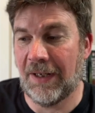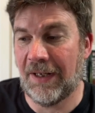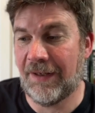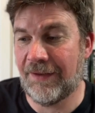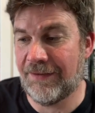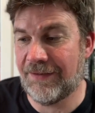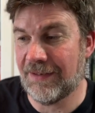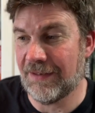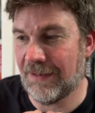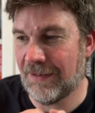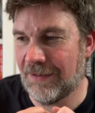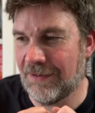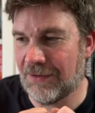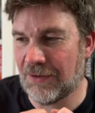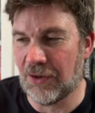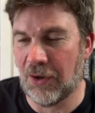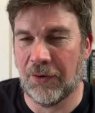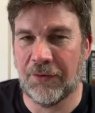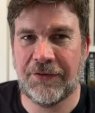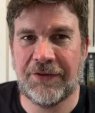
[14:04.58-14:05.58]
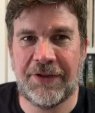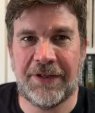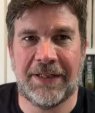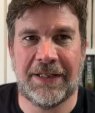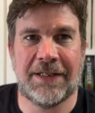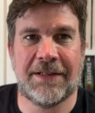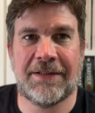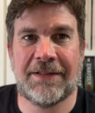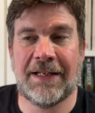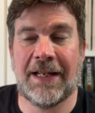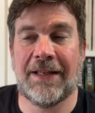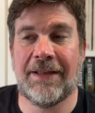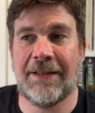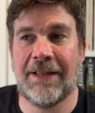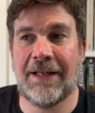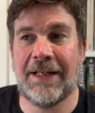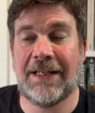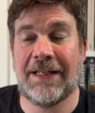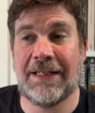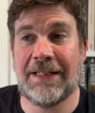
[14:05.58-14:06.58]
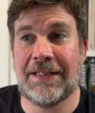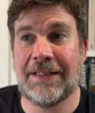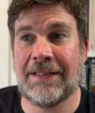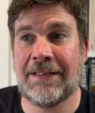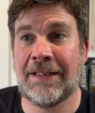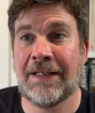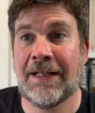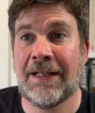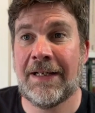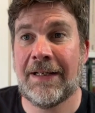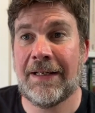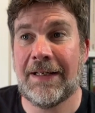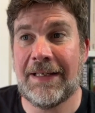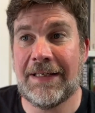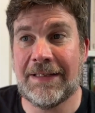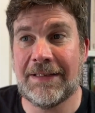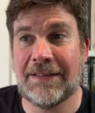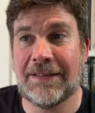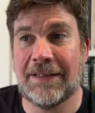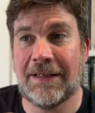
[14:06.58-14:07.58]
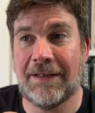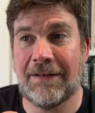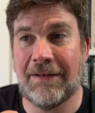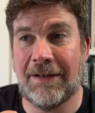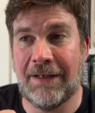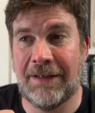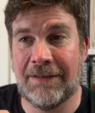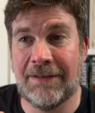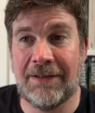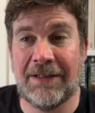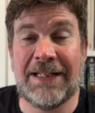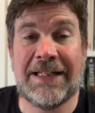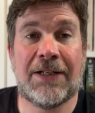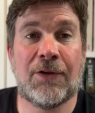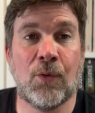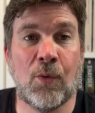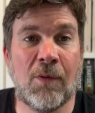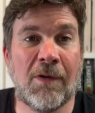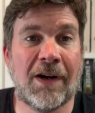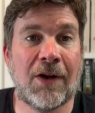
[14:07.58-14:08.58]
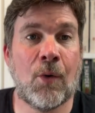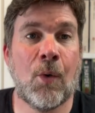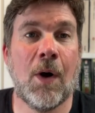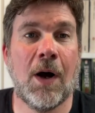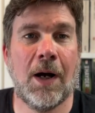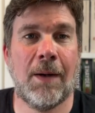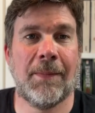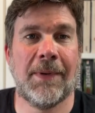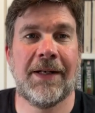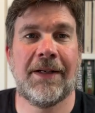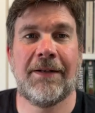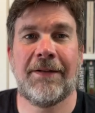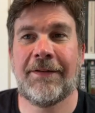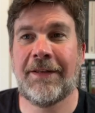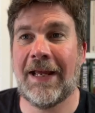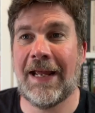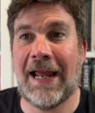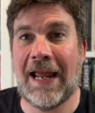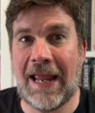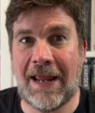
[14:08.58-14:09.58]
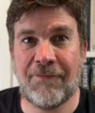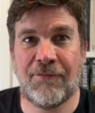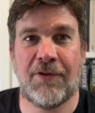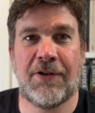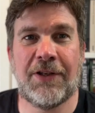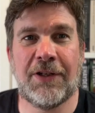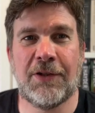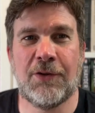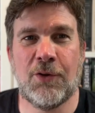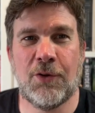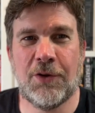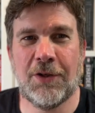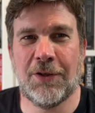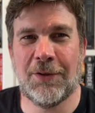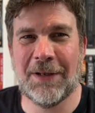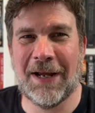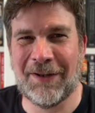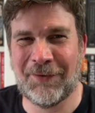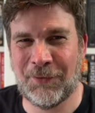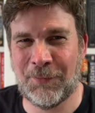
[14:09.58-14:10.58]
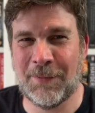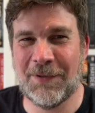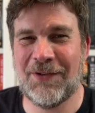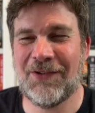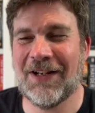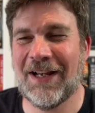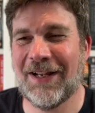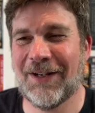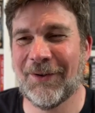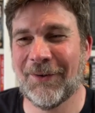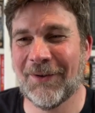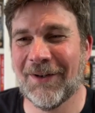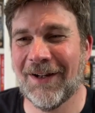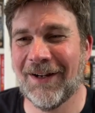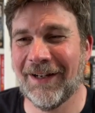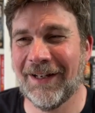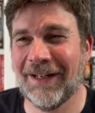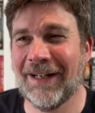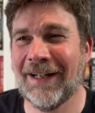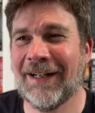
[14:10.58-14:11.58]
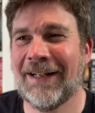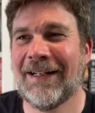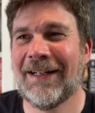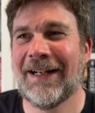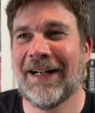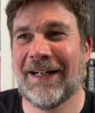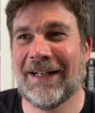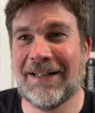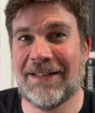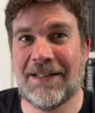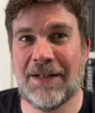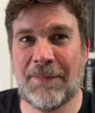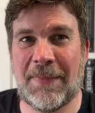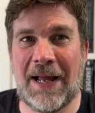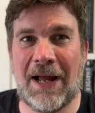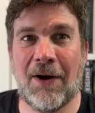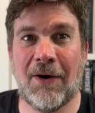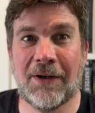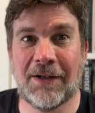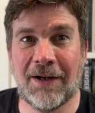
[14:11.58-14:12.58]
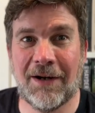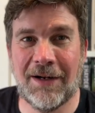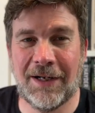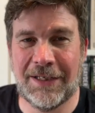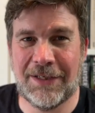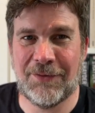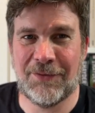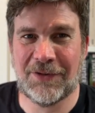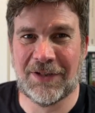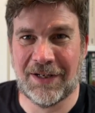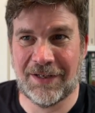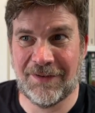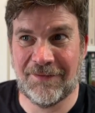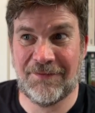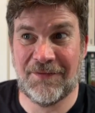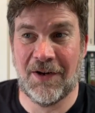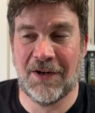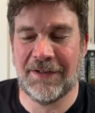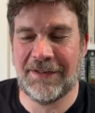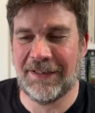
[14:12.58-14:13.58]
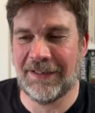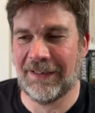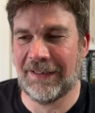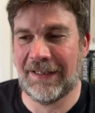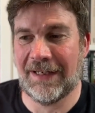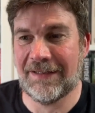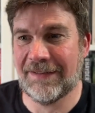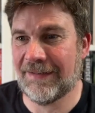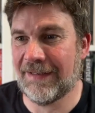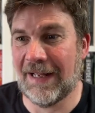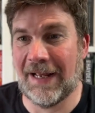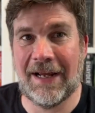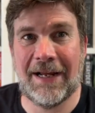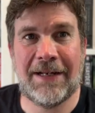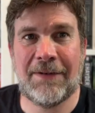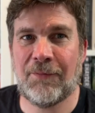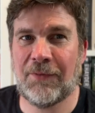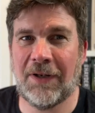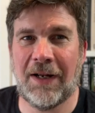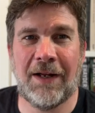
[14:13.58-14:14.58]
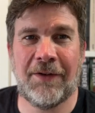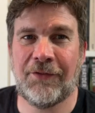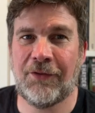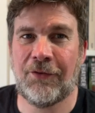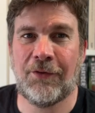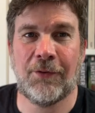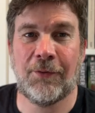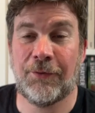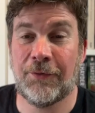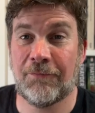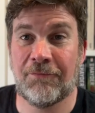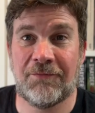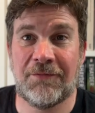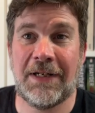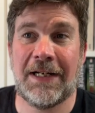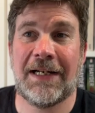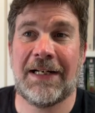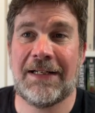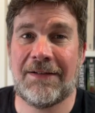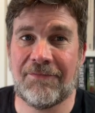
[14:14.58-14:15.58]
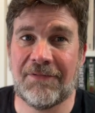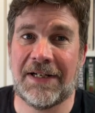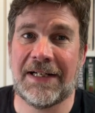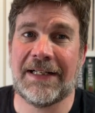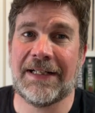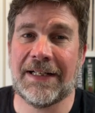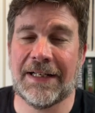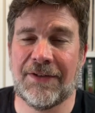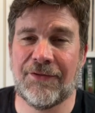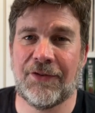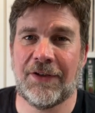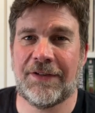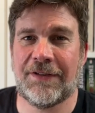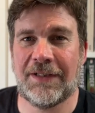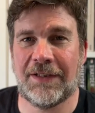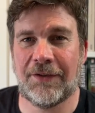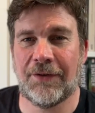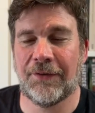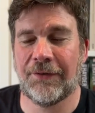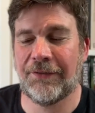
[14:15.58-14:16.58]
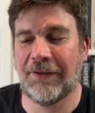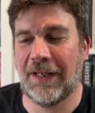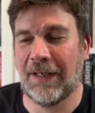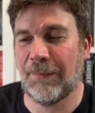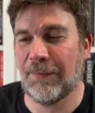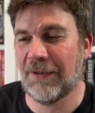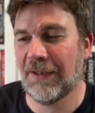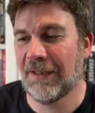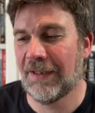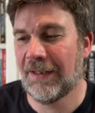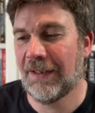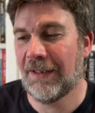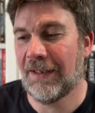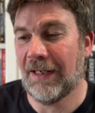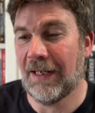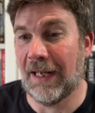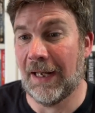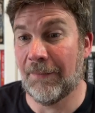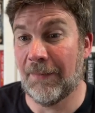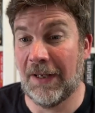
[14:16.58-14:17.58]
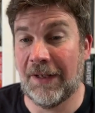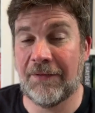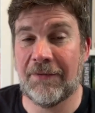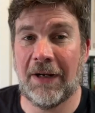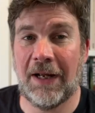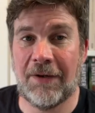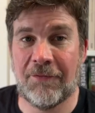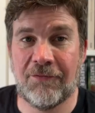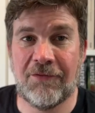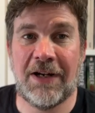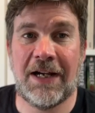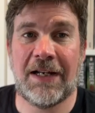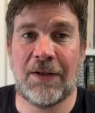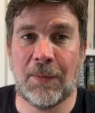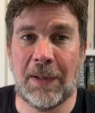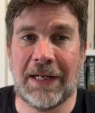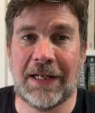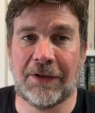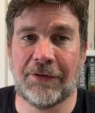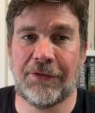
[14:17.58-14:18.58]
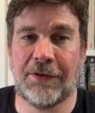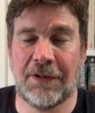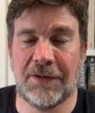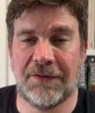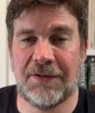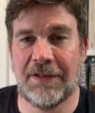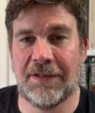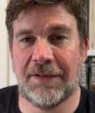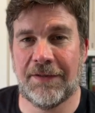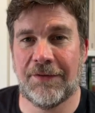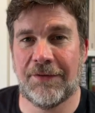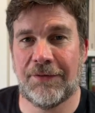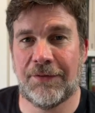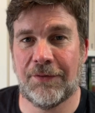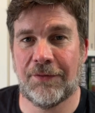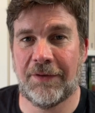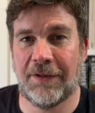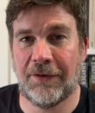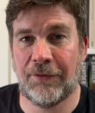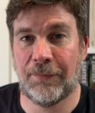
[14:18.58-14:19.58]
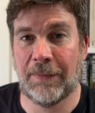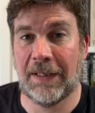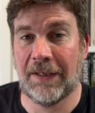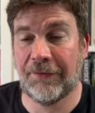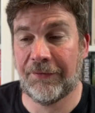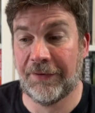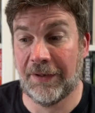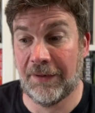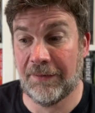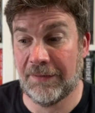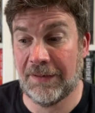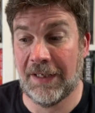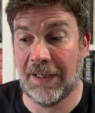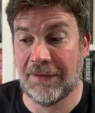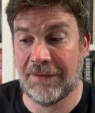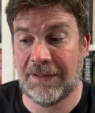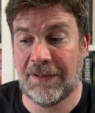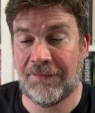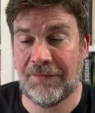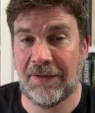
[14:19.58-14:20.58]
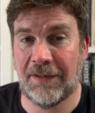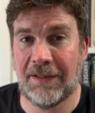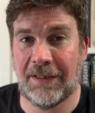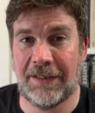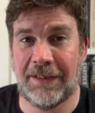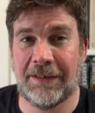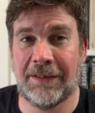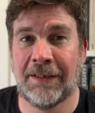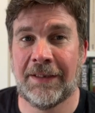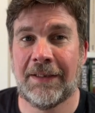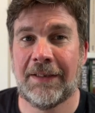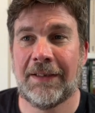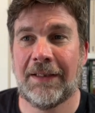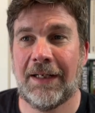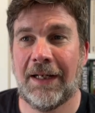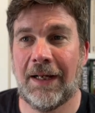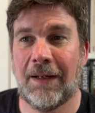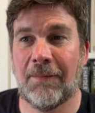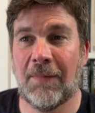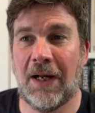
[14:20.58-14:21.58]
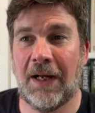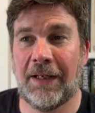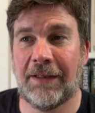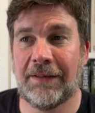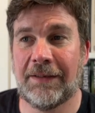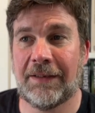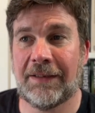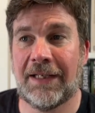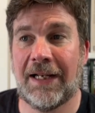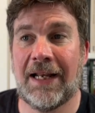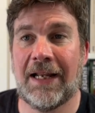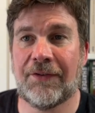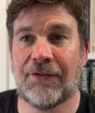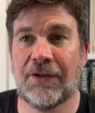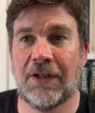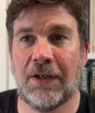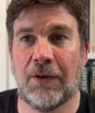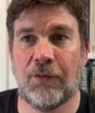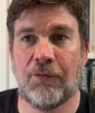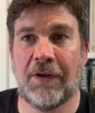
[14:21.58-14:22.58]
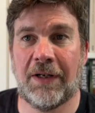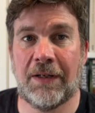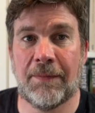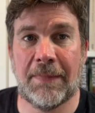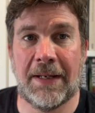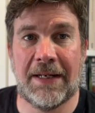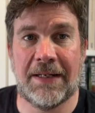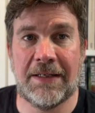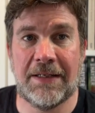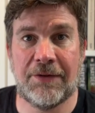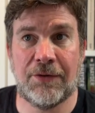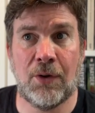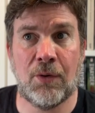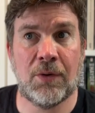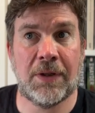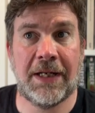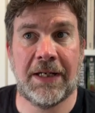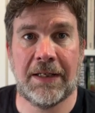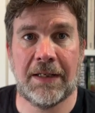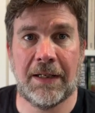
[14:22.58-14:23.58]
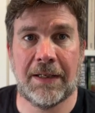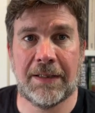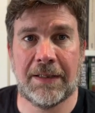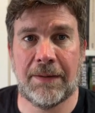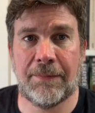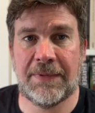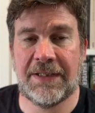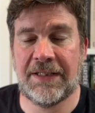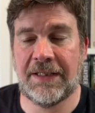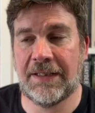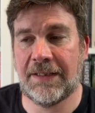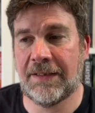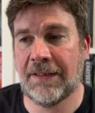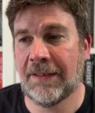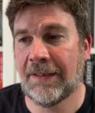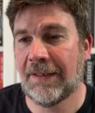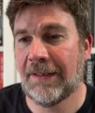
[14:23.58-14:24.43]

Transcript: has has gone to the extent that it is it's a legal requirement that everything you do has to be shared online. And it's about a guy who's kind of fighting against that. Was, I just thought it was a really, really interesting concept um, and, and really well executed in the story as well. So, yeah, definitely um, a collection I would recommend. It's on Kindle Unlimited.